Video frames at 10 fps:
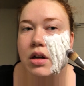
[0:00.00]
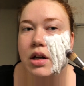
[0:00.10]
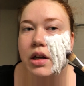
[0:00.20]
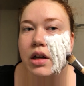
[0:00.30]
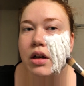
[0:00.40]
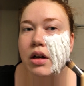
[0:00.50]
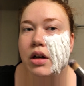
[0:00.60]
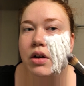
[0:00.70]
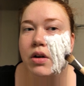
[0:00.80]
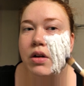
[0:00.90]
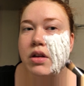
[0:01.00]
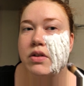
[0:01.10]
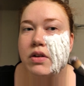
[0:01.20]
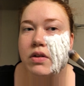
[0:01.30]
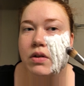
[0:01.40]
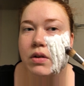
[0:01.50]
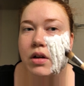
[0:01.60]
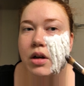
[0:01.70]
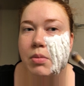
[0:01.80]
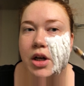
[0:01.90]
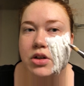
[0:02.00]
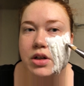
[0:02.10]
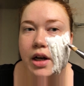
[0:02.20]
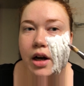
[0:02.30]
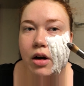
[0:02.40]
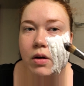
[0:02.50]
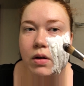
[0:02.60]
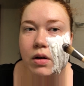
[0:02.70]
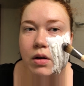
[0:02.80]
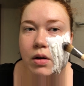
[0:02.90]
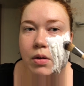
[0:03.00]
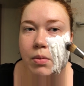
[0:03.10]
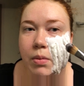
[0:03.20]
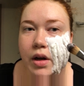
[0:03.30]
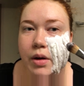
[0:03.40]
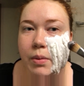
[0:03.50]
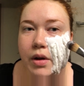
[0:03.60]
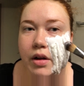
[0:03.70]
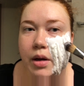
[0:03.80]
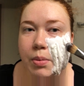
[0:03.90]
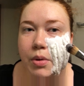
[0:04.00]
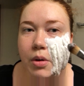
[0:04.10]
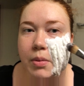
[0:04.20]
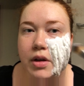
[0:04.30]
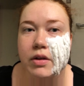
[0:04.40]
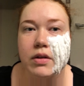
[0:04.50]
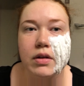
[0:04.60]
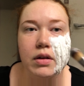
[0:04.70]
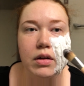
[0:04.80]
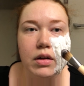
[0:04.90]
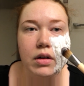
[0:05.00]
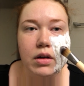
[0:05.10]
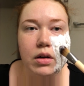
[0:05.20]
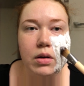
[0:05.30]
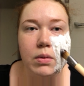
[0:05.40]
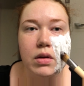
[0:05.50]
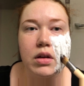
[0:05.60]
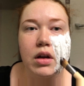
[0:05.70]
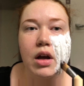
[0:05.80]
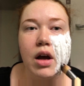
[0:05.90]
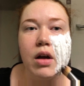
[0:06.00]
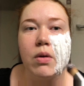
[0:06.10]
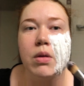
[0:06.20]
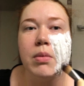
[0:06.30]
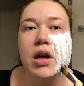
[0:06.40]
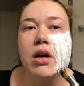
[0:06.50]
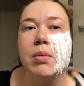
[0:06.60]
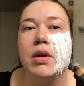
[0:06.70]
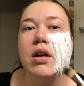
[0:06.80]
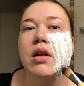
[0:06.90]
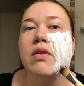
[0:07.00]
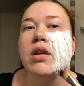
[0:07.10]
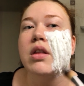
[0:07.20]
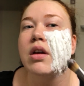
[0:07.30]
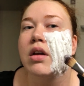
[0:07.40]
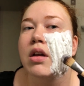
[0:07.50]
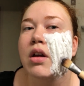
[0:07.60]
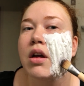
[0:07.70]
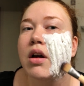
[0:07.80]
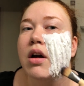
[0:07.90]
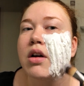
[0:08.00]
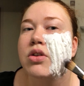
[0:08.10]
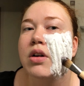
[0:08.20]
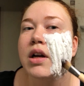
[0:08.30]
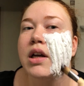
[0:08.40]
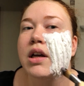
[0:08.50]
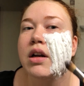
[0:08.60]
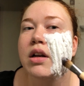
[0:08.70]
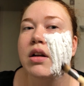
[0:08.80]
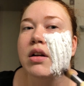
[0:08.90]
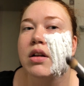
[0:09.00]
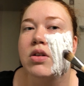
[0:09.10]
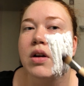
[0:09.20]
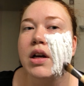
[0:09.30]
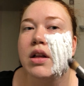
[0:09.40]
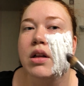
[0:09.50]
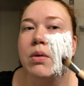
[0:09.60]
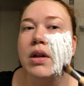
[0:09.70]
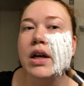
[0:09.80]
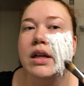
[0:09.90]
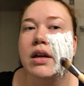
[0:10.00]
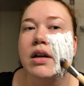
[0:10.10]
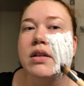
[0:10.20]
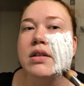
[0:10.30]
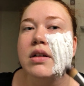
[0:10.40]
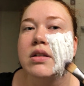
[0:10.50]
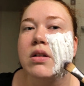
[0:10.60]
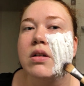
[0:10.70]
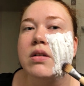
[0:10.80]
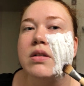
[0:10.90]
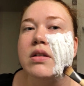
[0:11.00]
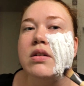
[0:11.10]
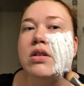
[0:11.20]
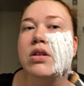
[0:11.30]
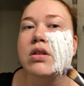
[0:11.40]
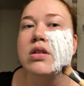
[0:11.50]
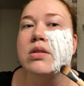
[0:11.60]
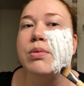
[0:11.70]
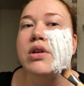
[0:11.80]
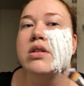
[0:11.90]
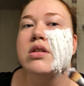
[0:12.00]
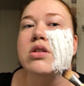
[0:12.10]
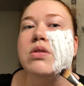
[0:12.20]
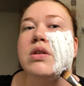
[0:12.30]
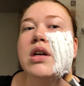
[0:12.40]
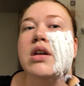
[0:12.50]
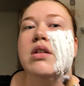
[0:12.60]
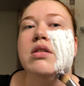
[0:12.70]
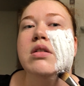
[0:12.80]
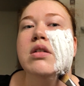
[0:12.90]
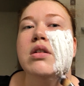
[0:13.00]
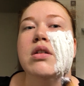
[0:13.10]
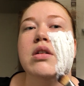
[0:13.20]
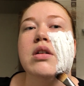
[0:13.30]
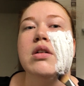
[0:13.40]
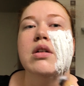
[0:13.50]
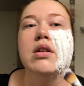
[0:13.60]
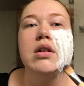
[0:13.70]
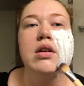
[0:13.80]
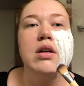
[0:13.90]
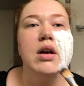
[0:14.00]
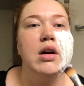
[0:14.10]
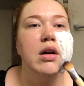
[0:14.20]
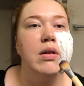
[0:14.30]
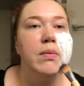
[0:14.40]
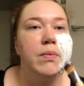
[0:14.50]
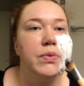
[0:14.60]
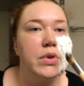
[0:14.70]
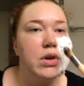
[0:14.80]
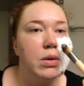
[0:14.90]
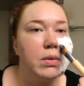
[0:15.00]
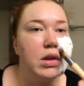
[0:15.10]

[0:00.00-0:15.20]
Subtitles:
And again, I know this doesn't look like much now, but it will, I promise. Once I add all the makeup in and everything, try and get the liquid latex as close into spots as you can. You don't